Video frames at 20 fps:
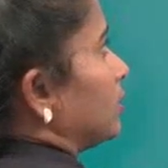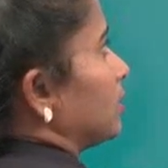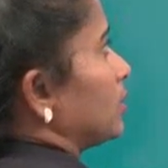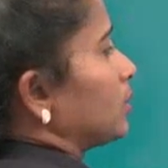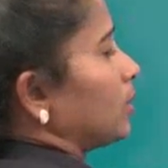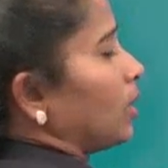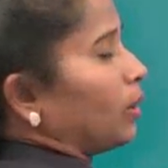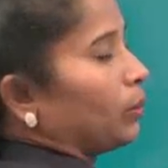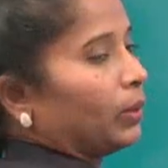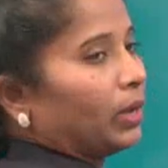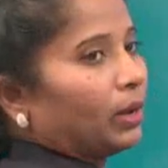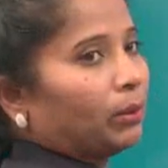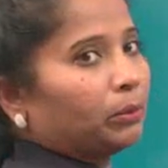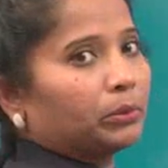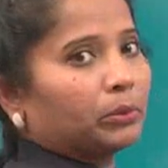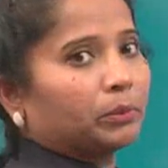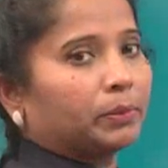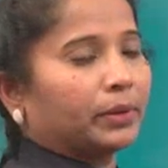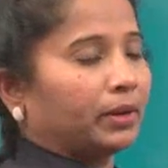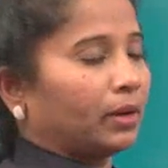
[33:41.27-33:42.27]
this is how we have
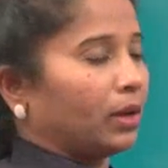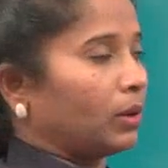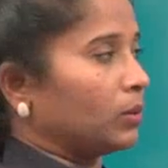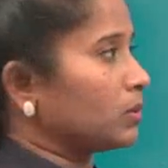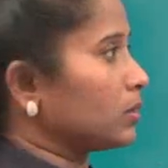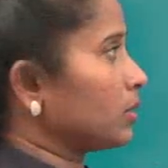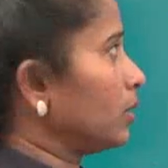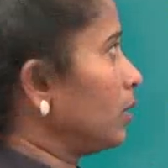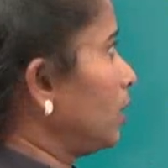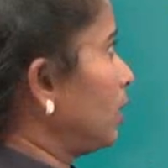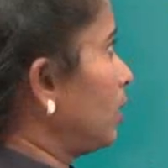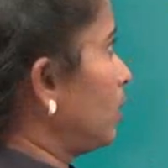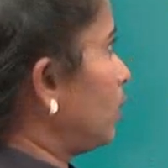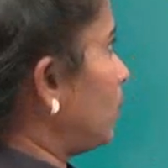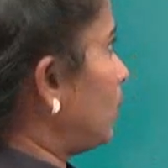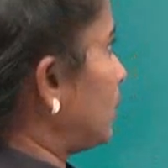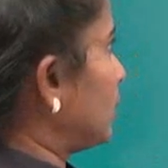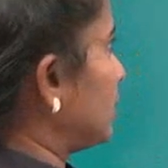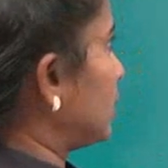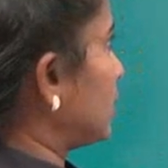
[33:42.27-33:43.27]
to pronounce.
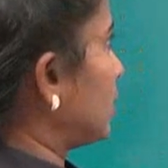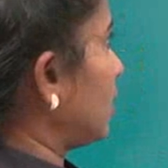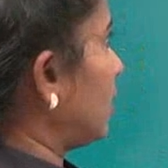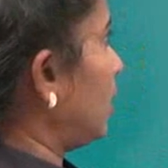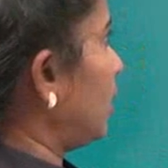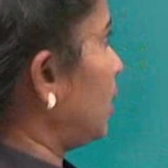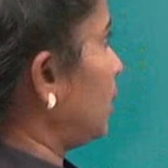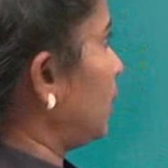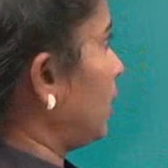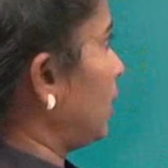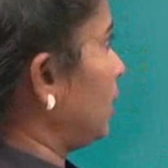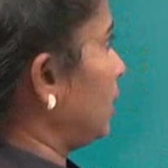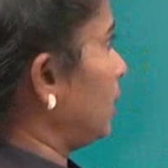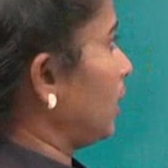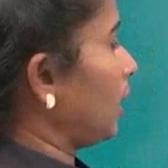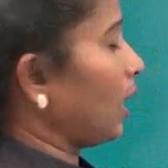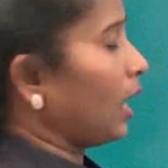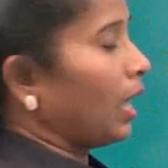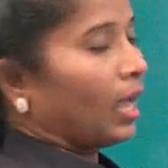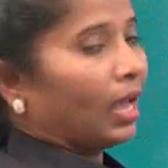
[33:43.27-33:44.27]
What is the third one?
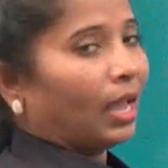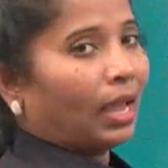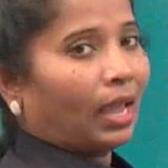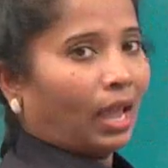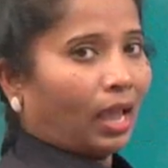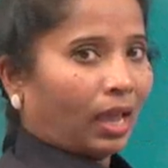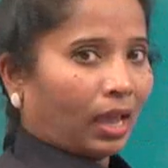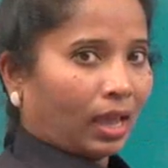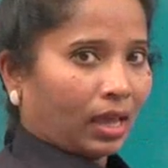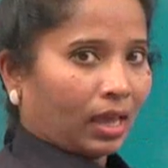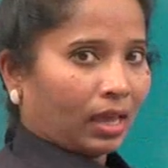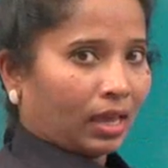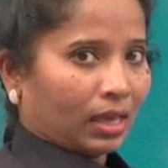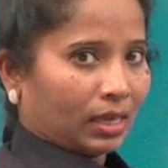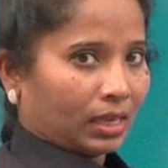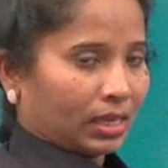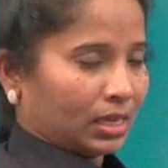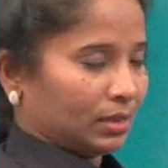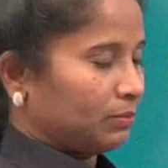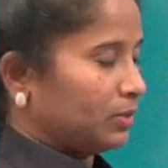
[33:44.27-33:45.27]

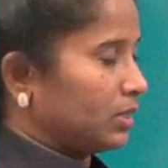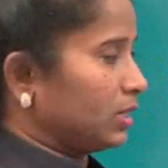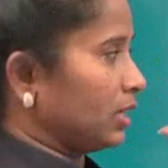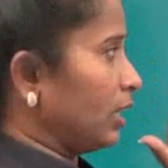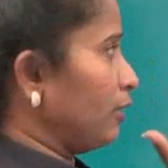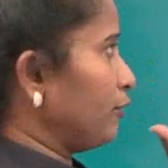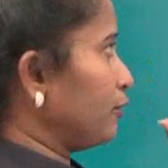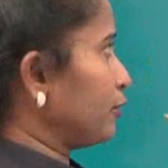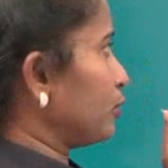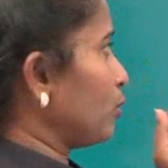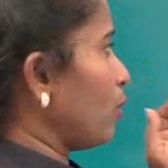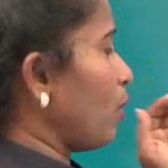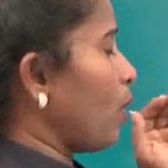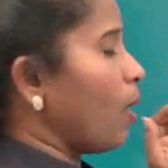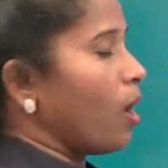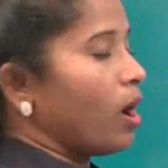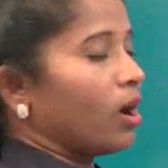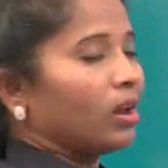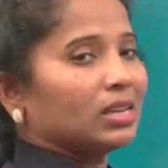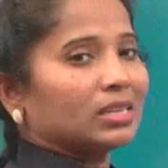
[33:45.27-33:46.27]
Himself. So
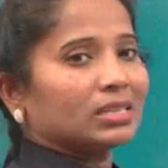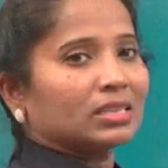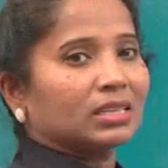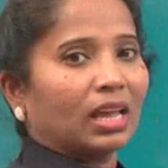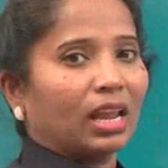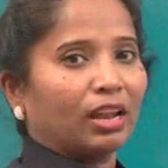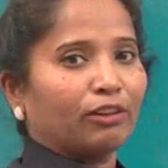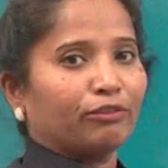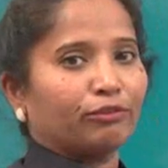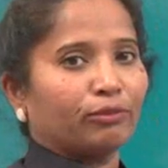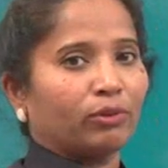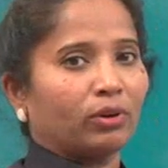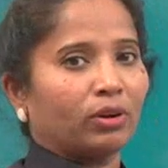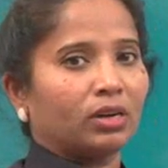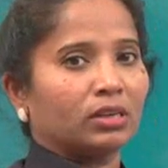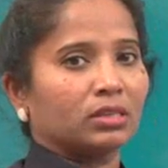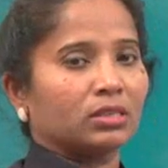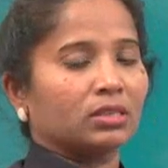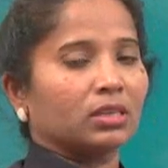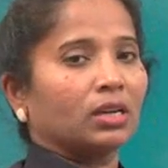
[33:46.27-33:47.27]
all self
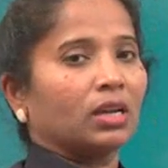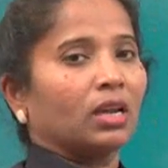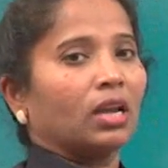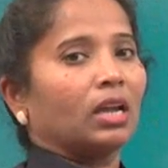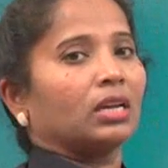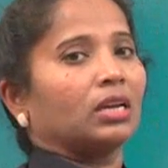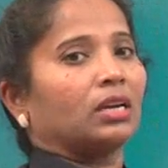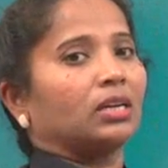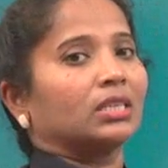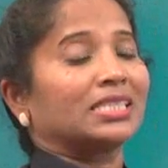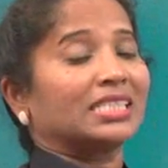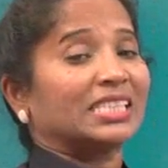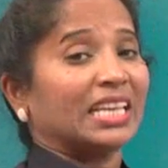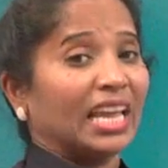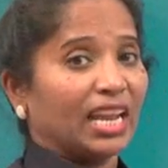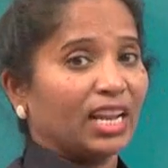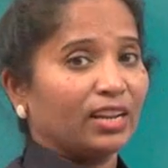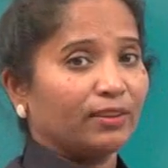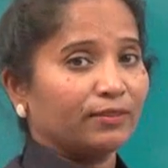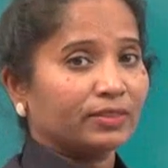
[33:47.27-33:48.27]
words,
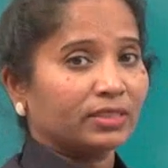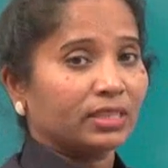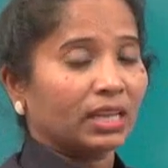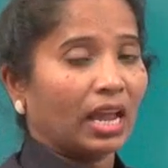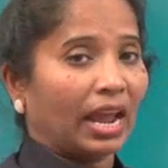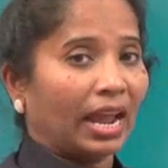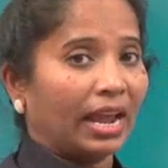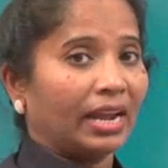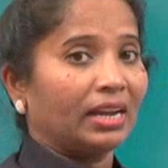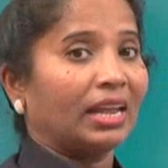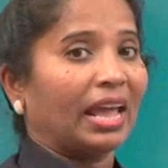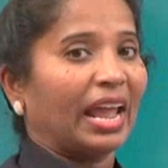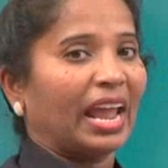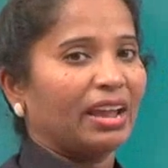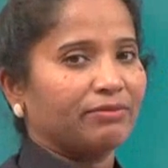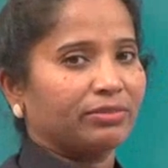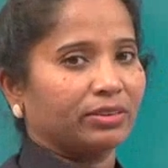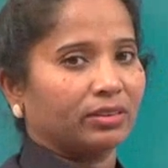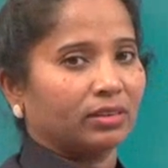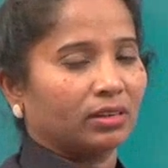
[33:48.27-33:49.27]
selves and
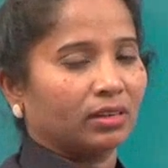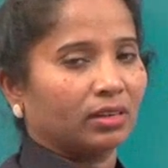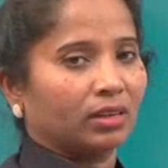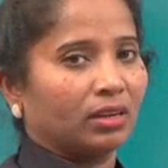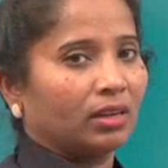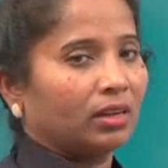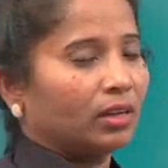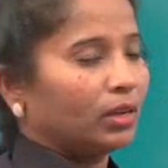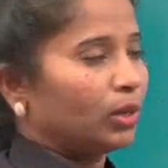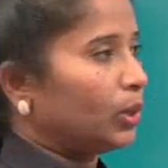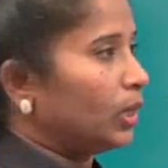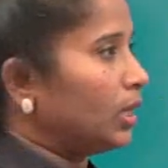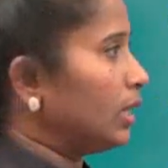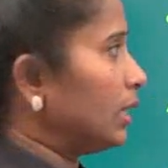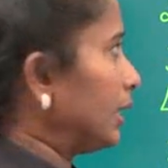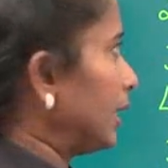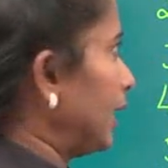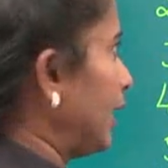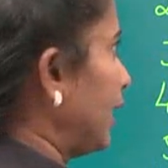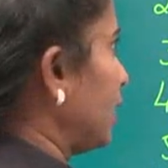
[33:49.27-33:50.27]
ever,
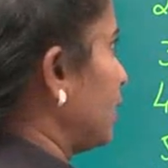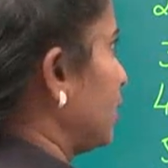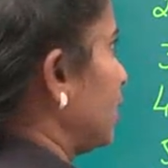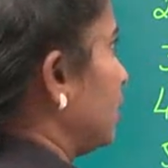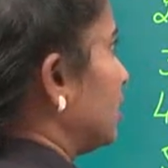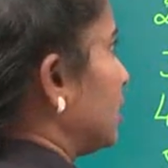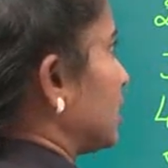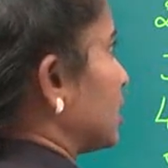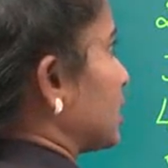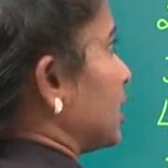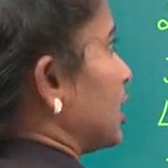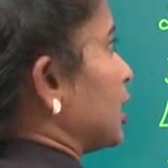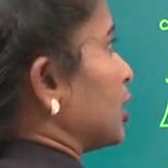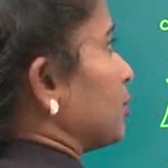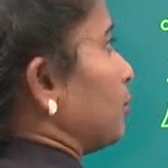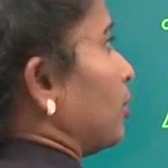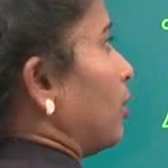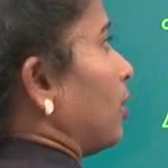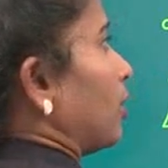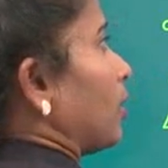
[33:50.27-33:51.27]
will take the
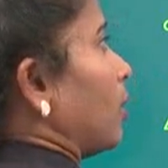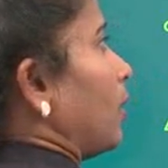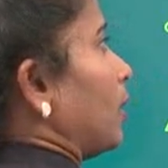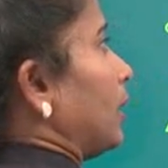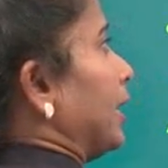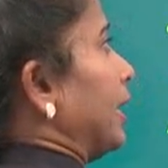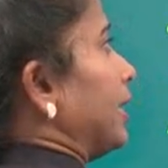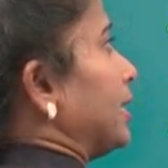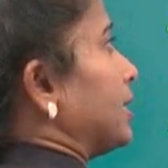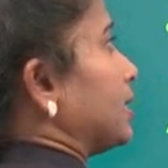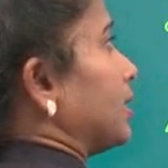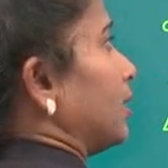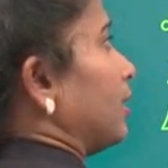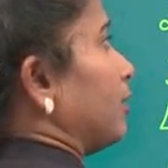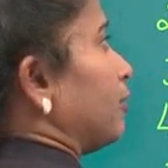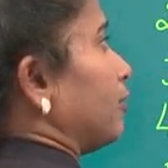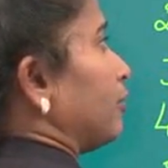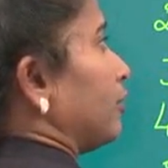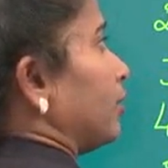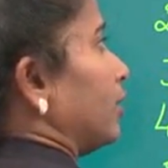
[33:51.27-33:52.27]
stress mark on
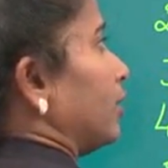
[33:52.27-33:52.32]
itself.